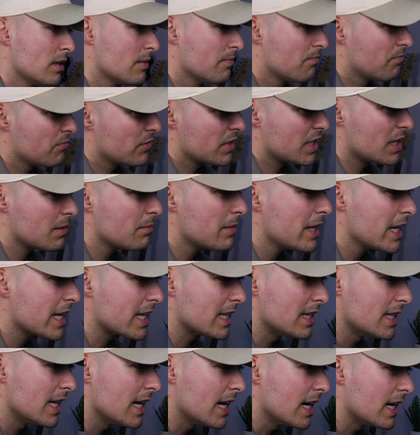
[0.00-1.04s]
So I'm liking
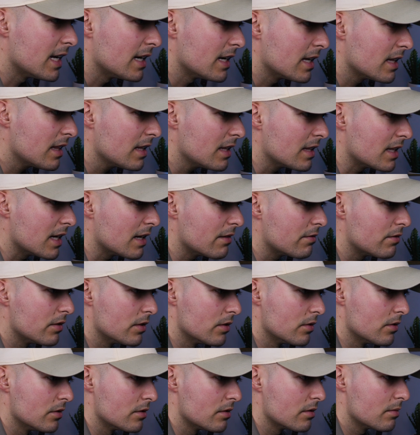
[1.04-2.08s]
that. I think that
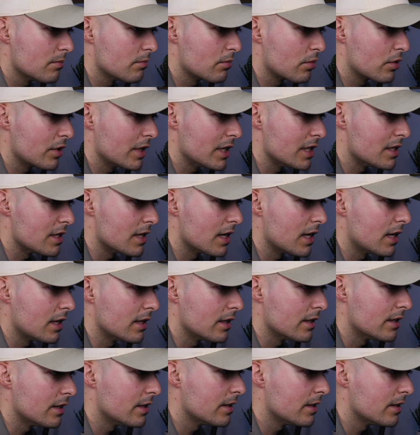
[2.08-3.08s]
feels pretty solid.